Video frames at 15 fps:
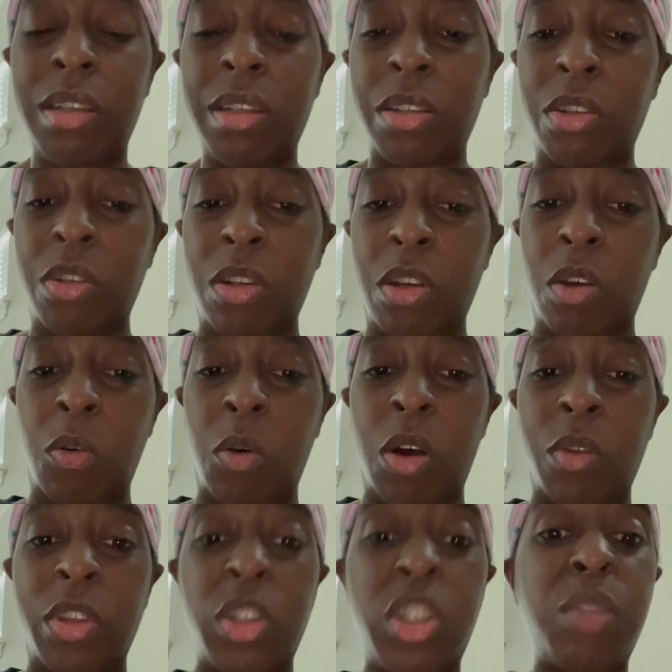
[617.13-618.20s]
you know,
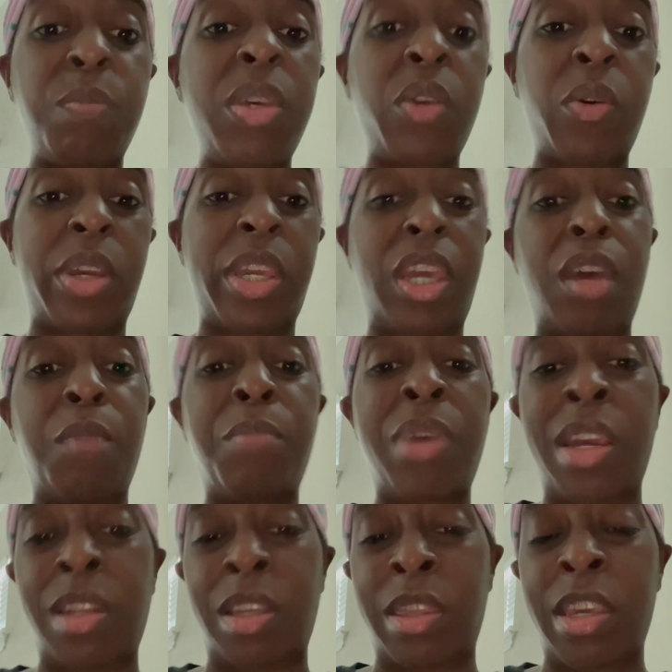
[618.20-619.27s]
the smear
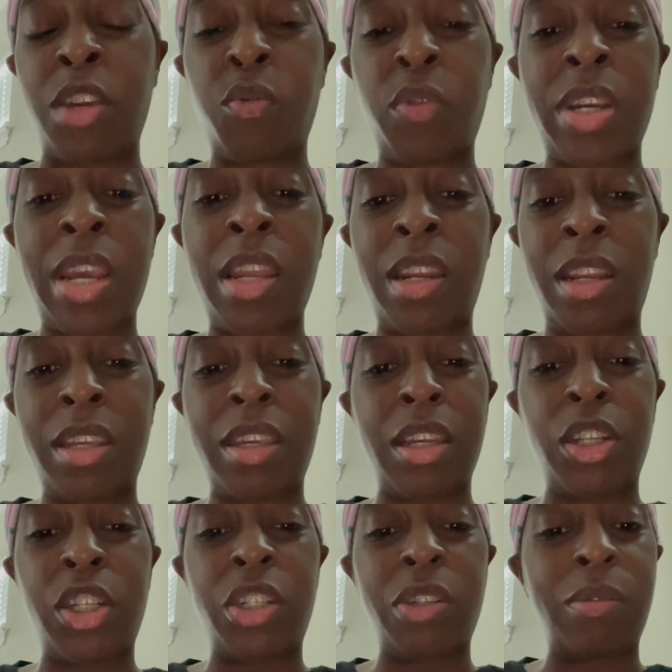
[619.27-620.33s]
campaign that they created
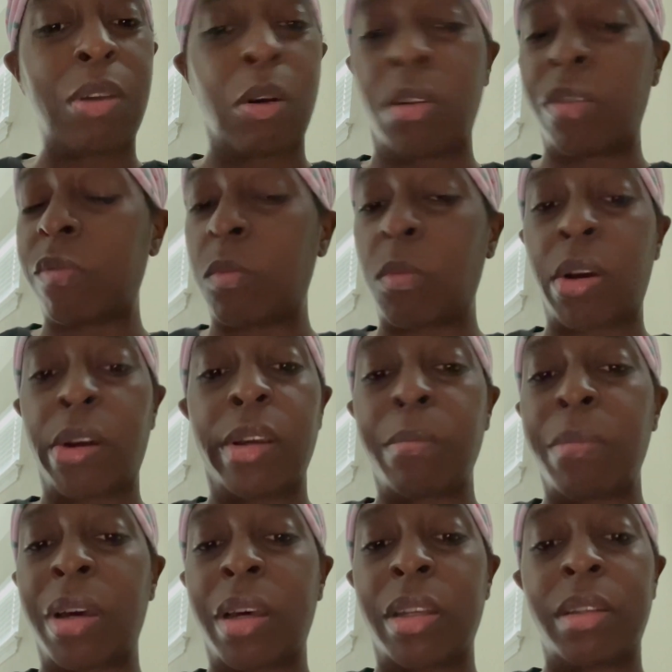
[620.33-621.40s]
against you, don't even worry
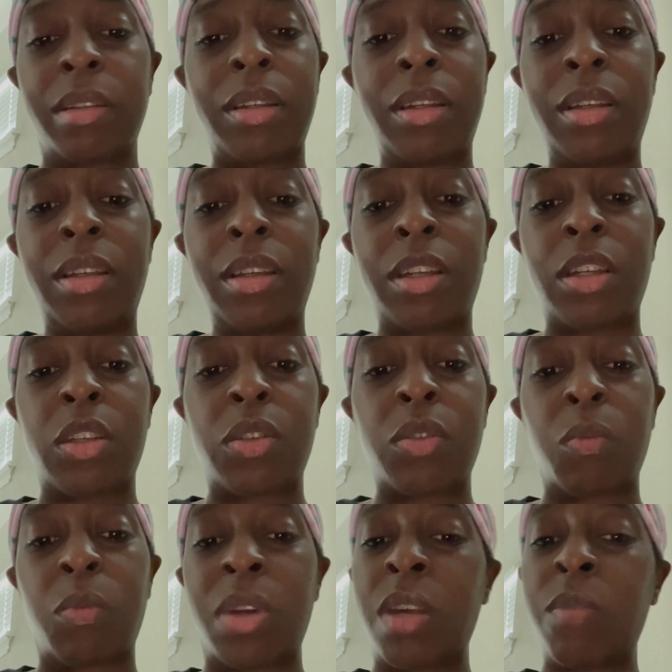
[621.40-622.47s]
about it. Because
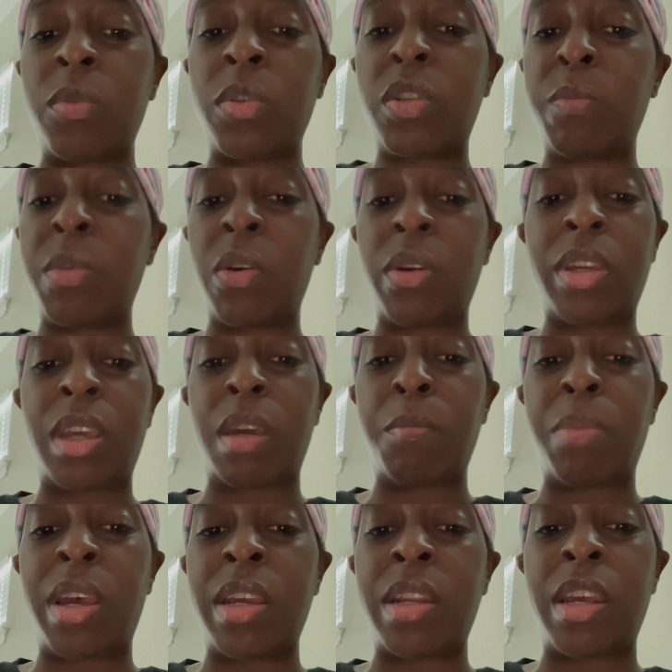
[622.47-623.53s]
whatever smear
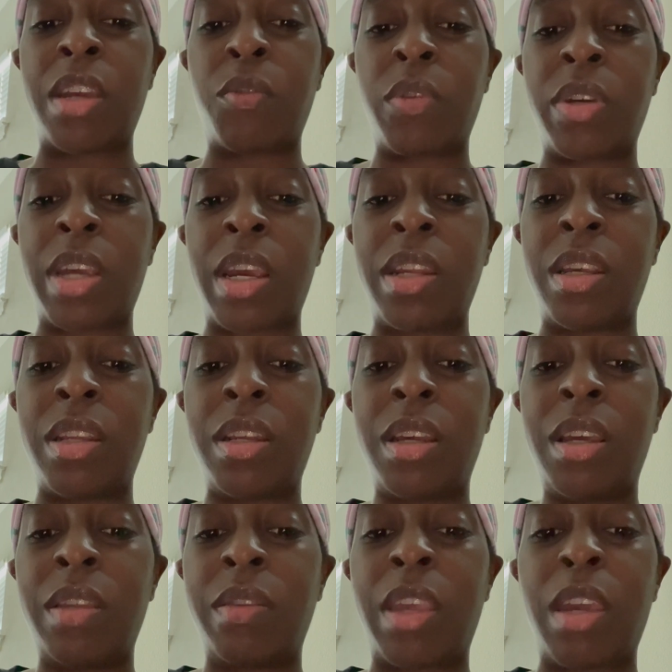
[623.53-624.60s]
campaign they created,
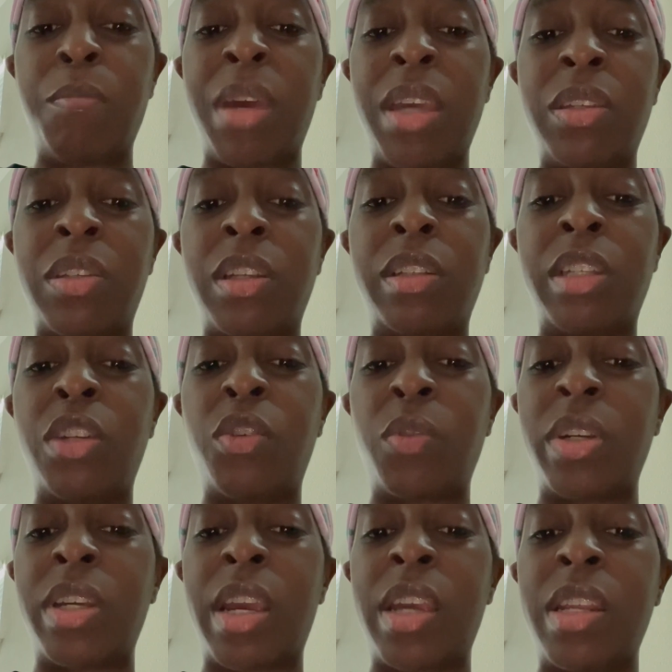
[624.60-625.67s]
they basically
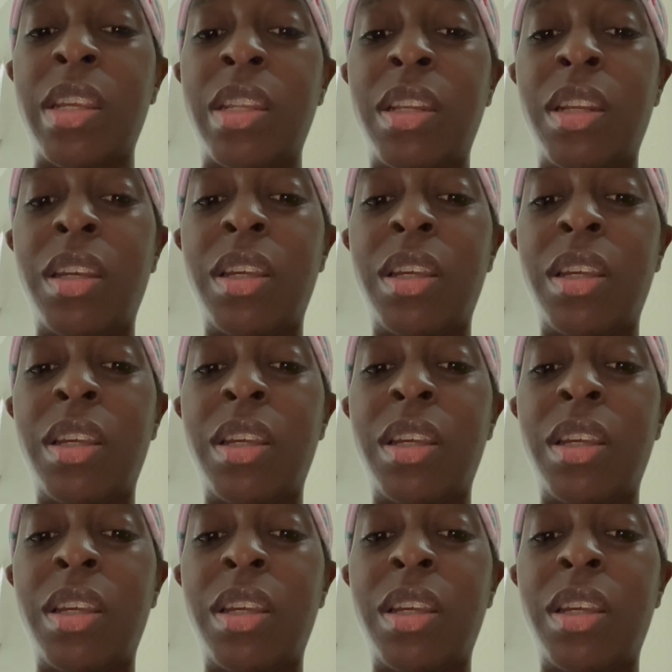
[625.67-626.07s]
created